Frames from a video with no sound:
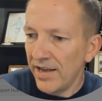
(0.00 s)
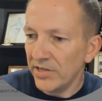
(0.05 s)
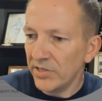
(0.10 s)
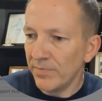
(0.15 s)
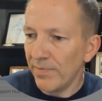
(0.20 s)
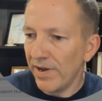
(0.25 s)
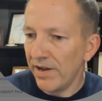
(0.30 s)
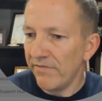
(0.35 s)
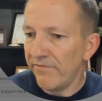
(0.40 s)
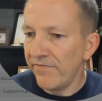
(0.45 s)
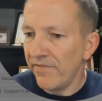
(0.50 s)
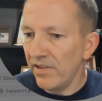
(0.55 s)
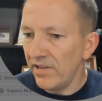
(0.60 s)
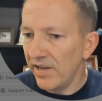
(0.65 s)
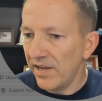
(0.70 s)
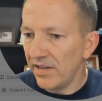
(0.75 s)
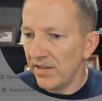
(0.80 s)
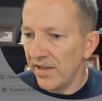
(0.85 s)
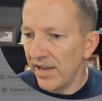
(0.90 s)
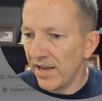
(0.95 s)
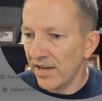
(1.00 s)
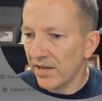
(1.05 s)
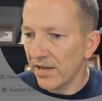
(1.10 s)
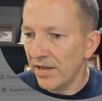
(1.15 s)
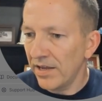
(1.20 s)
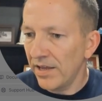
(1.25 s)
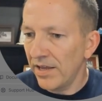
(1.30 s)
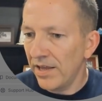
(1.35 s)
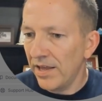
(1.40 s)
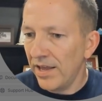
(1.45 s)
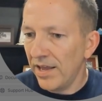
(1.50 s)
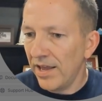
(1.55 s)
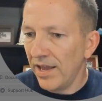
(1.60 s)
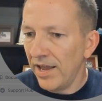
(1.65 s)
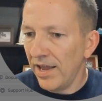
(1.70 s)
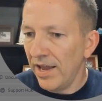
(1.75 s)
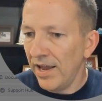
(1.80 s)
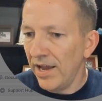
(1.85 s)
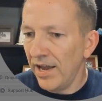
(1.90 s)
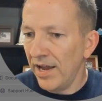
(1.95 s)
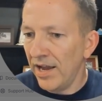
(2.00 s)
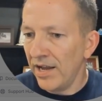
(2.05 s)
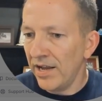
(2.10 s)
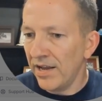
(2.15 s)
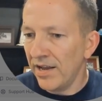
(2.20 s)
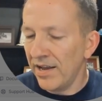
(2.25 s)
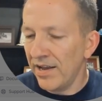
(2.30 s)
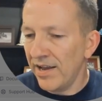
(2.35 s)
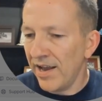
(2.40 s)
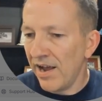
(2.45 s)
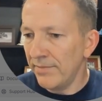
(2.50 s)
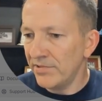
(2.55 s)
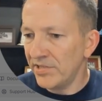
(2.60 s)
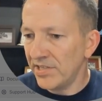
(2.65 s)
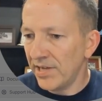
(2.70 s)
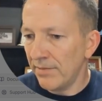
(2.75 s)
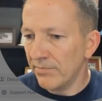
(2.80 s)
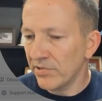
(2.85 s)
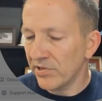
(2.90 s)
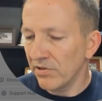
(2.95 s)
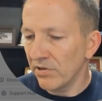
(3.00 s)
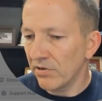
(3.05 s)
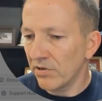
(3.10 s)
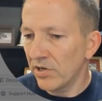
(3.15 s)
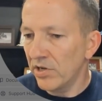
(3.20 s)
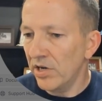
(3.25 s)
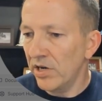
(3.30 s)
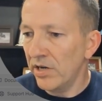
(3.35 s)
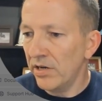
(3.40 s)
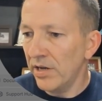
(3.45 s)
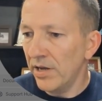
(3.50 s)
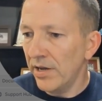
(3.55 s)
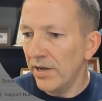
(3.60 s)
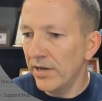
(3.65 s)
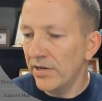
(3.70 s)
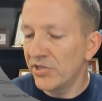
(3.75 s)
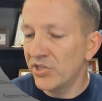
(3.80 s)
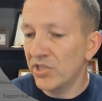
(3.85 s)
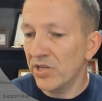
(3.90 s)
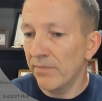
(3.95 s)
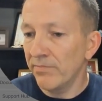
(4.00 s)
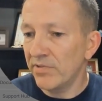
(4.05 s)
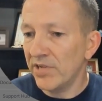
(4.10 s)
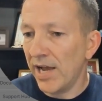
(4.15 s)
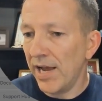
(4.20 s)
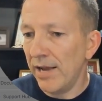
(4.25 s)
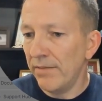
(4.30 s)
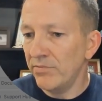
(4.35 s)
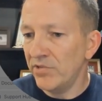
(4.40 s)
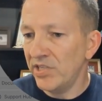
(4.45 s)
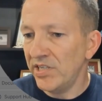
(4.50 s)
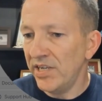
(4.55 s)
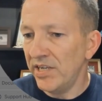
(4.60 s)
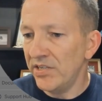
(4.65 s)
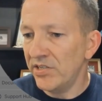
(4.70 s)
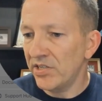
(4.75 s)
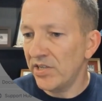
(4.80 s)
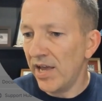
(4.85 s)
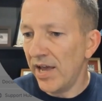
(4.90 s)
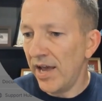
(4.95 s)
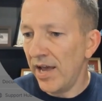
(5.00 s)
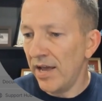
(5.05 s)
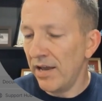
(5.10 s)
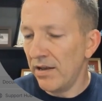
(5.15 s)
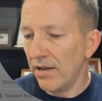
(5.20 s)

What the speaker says: that as my affiliate link, and timestamps look good. Sometimes these